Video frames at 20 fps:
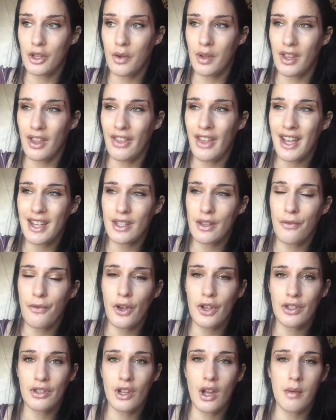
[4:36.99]
knowing that that is the
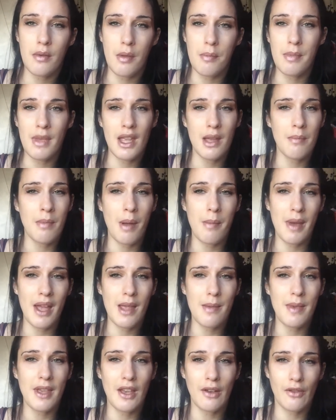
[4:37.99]
first time that me and my
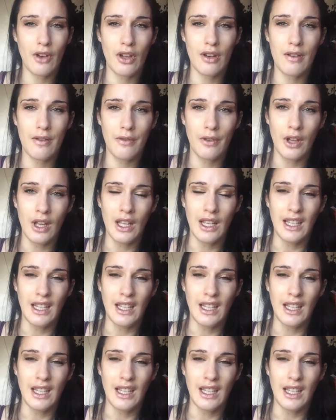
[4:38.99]
baby have kind of